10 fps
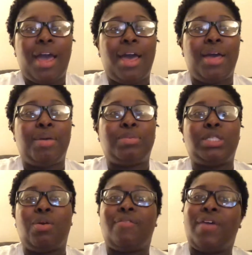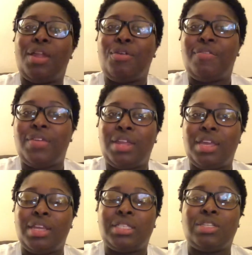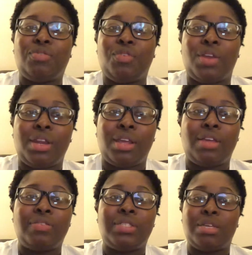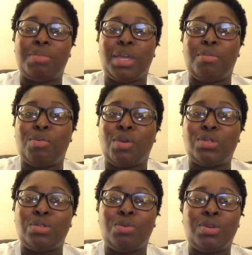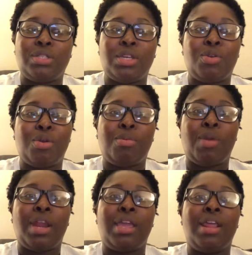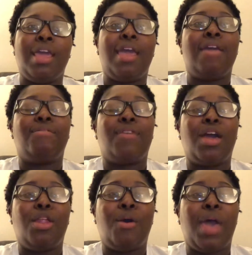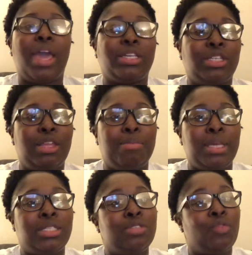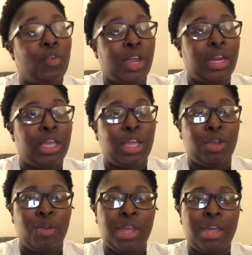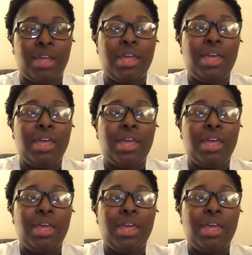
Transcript: Um, so Philo affiliate is a friend of Sigma Gamma Rho Sorority Incorporated, and Philo actually means friend in Greek.